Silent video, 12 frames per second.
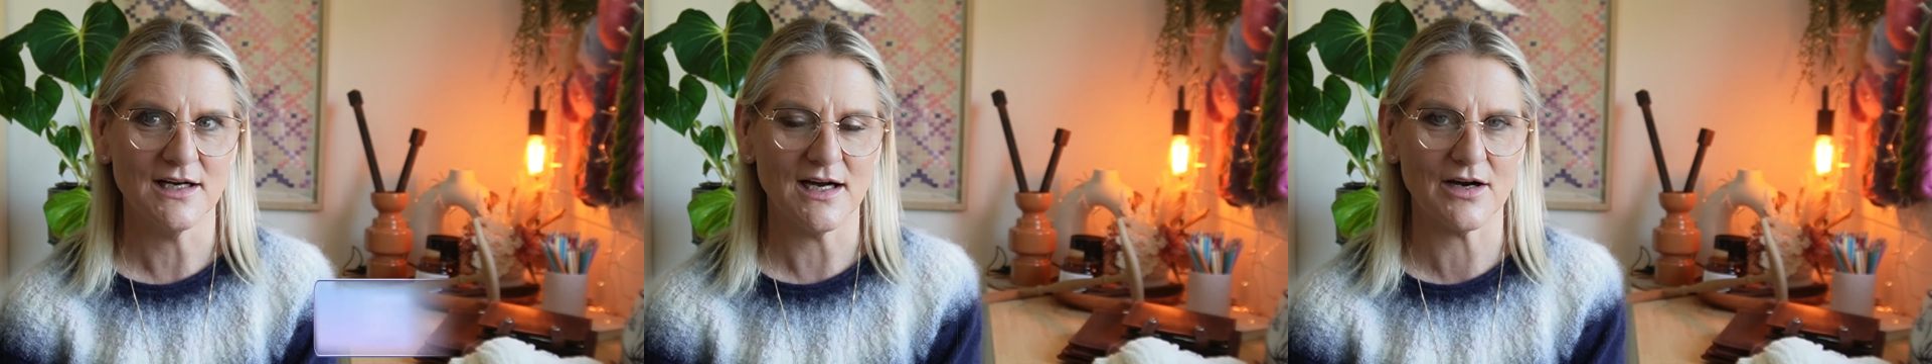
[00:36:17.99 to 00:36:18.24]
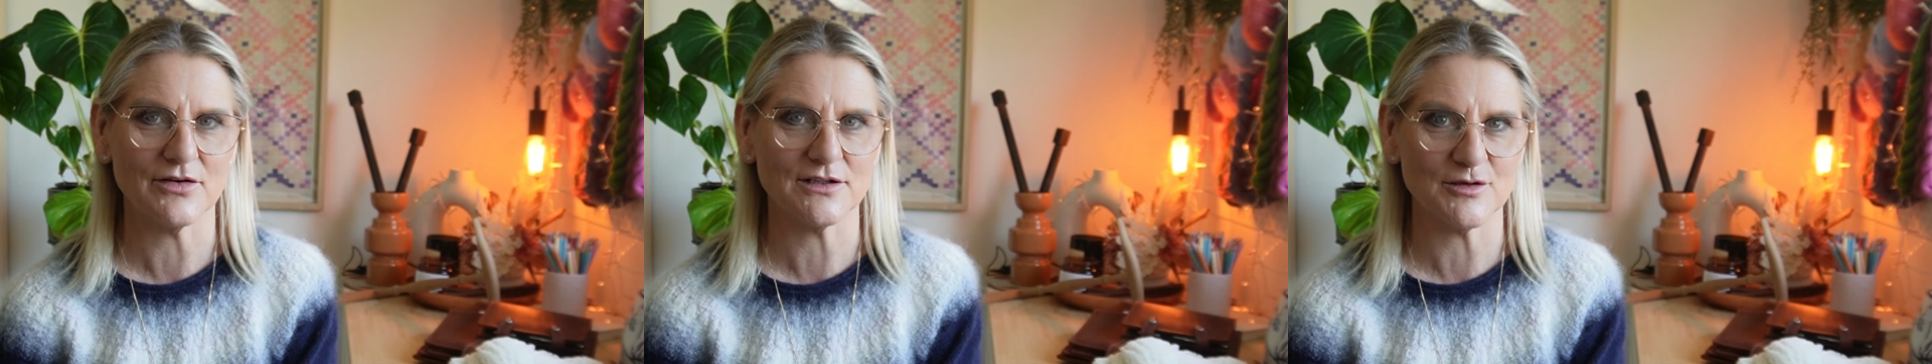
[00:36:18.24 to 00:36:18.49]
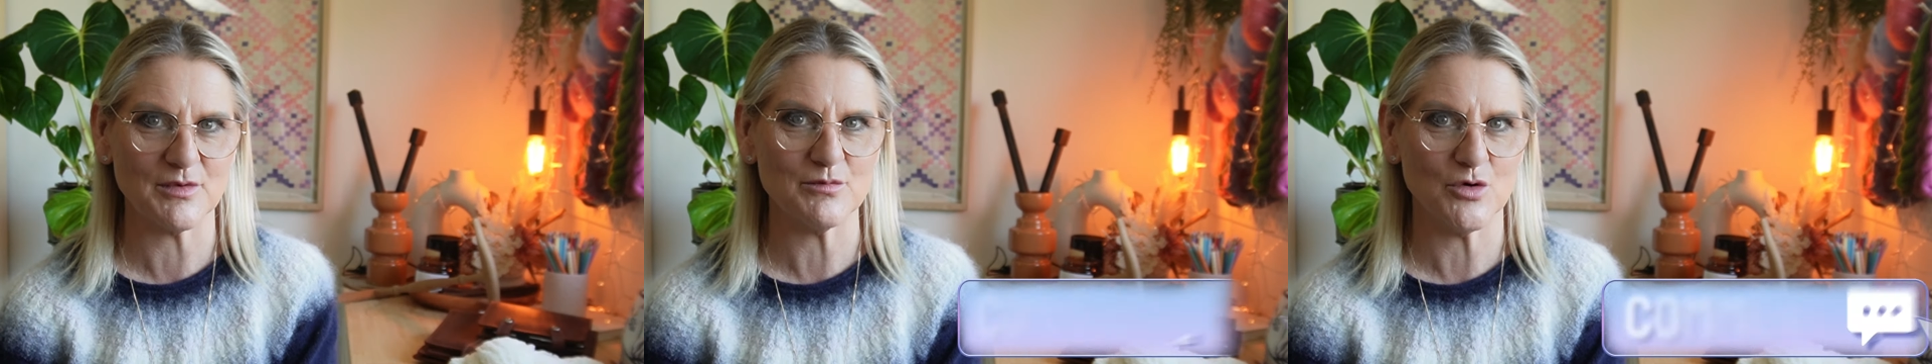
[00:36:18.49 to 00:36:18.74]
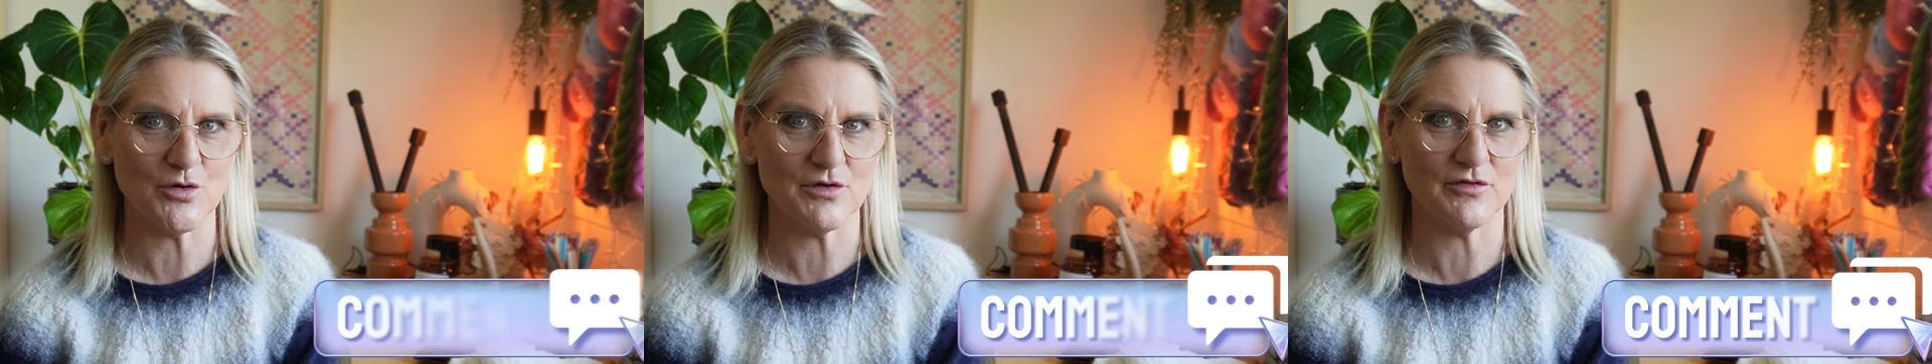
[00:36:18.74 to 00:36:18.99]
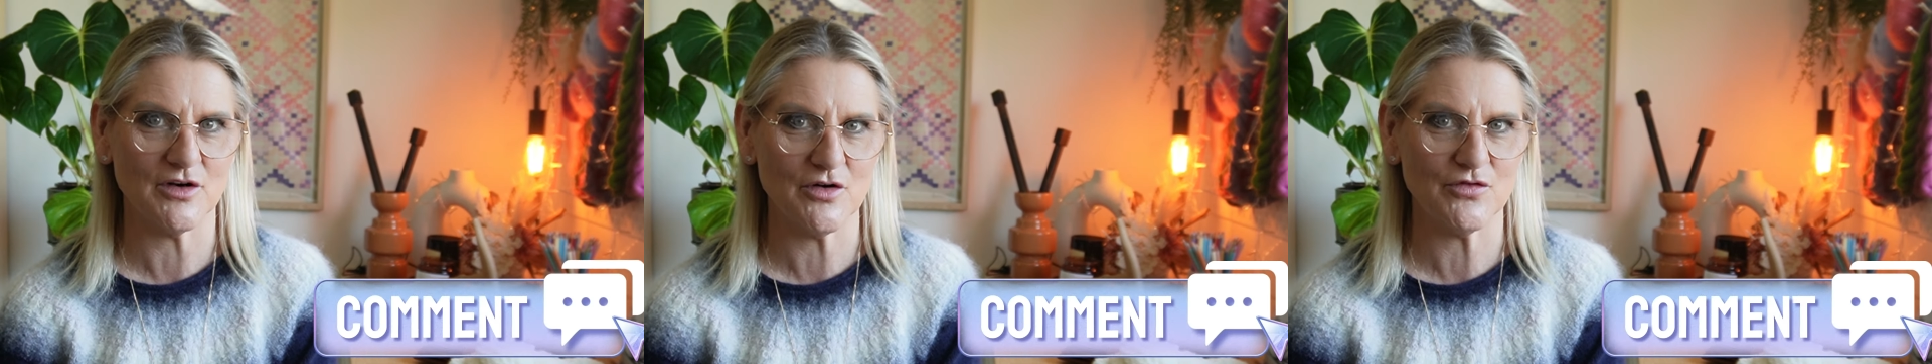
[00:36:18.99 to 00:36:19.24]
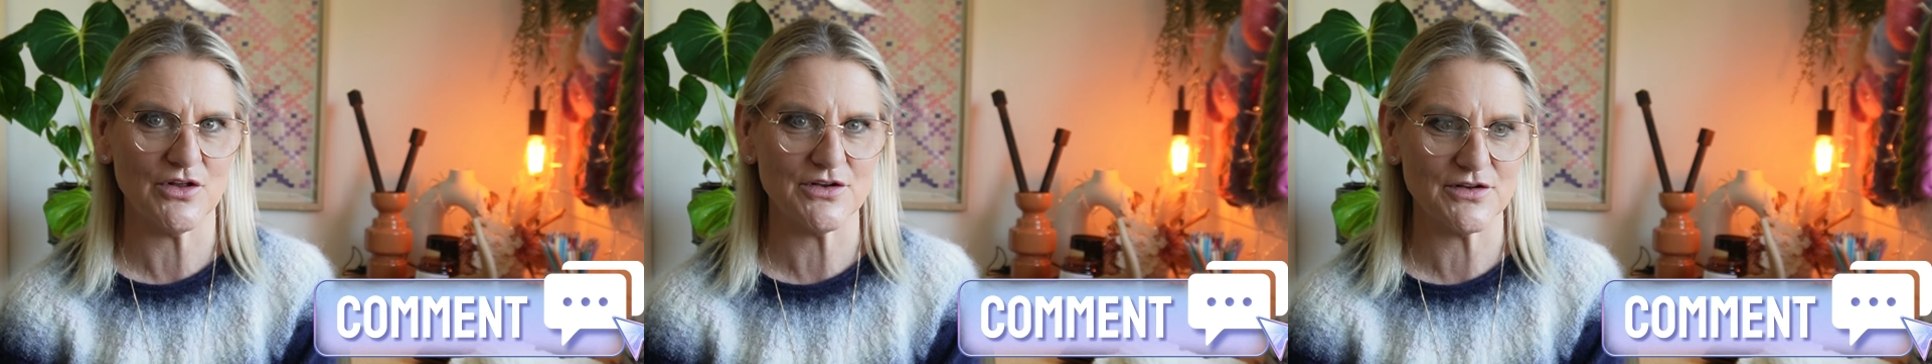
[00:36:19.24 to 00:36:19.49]
are a little bit more
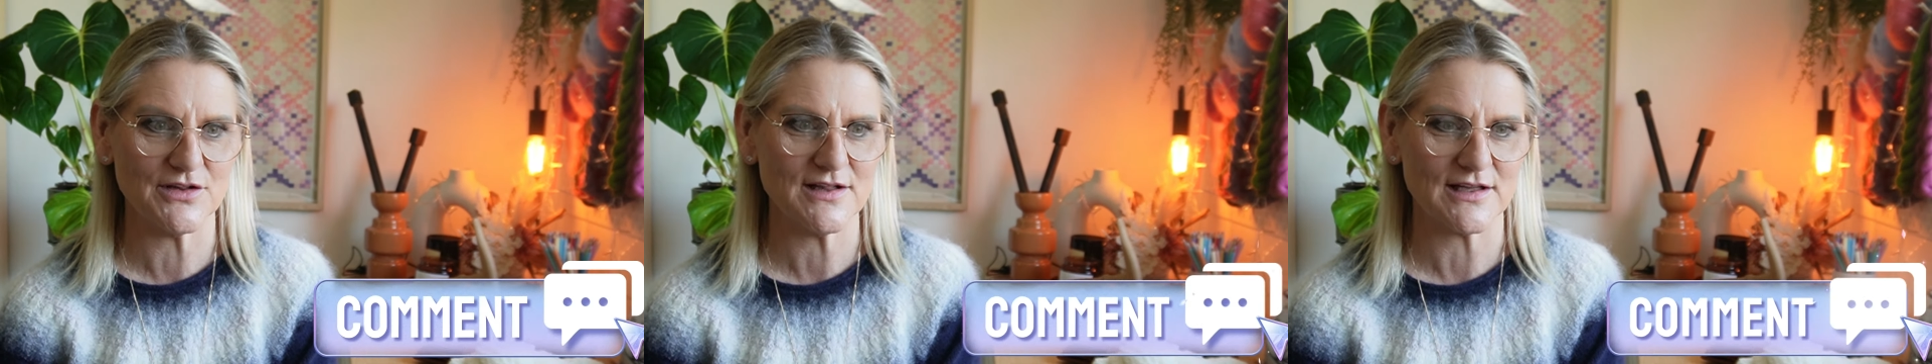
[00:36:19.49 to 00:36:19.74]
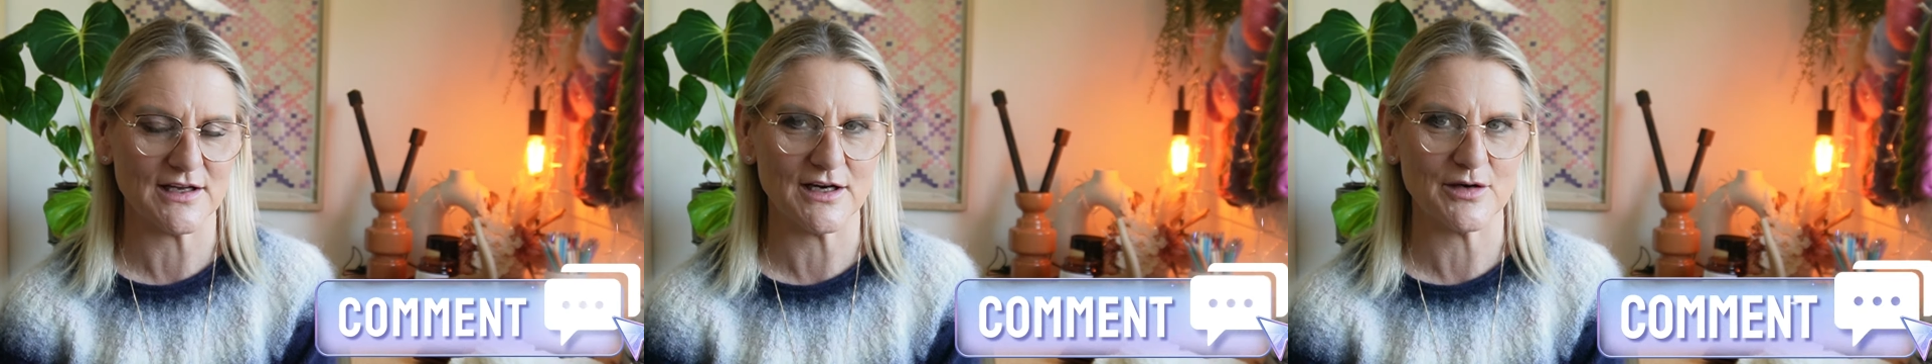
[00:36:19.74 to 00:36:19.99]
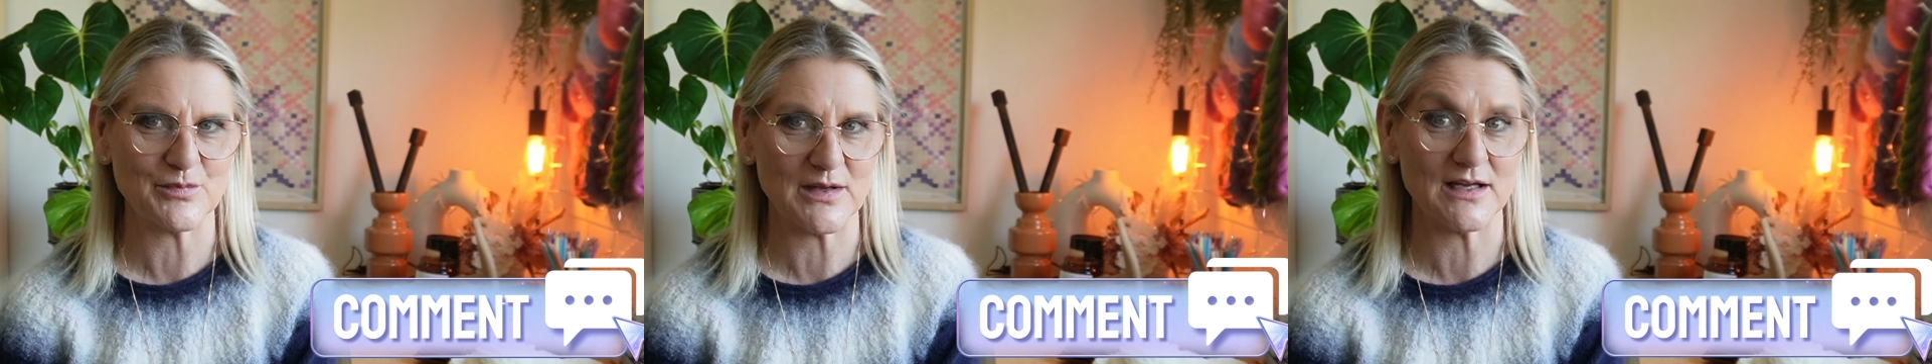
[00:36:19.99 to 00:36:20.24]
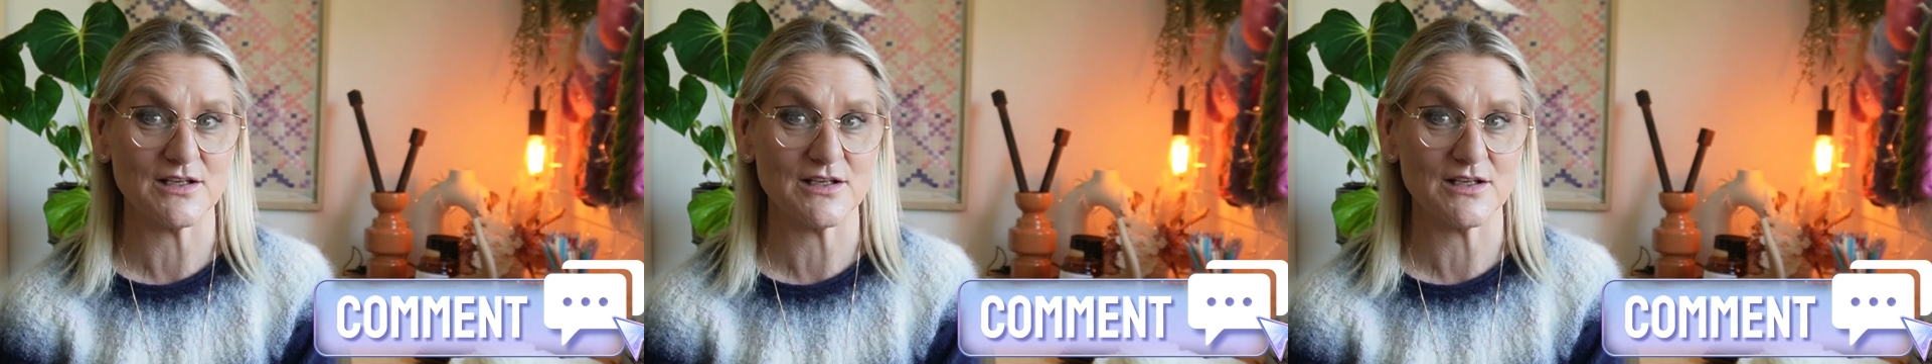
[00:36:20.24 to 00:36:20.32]
involved than you think they're going to be,